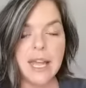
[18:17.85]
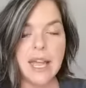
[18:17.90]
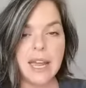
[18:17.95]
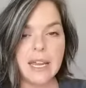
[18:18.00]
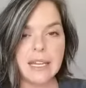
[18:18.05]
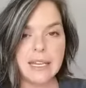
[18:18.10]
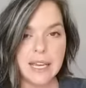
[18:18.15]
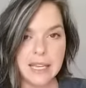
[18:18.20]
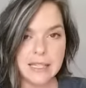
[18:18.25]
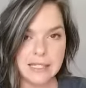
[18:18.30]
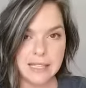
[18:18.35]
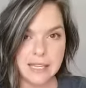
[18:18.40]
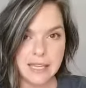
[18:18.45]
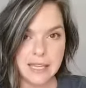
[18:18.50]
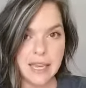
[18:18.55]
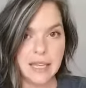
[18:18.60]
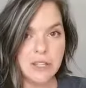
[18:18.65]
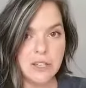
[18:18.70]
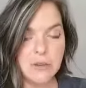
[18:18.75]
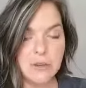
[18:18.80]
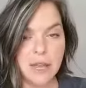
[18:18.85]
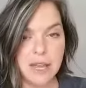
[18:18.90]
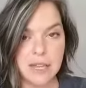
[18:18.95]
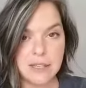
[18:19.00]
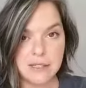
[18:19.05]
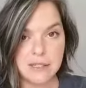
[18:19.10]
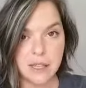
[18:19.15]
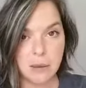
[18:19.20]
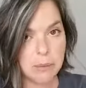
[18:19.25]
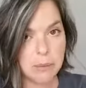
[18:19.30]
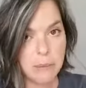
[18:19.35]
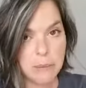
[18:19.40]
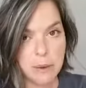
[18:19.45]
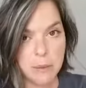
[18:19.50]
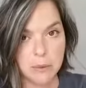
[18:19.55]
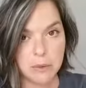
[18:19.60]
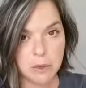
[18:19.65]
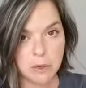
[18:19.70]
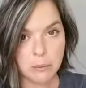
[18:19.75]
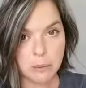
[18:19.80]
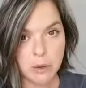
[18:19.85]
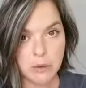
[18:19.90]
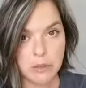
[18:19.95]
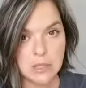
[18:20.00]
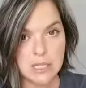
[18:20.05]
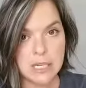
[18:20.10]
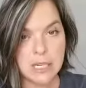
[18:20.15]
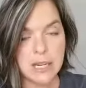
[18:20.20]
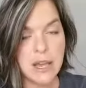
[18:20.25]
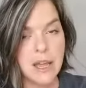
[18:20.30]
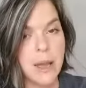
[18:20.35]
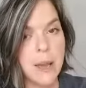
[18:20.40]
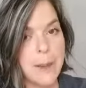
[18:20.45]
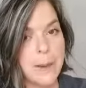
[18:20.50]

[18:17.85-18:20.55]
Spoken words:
And yes, again, you can supplement with your protein,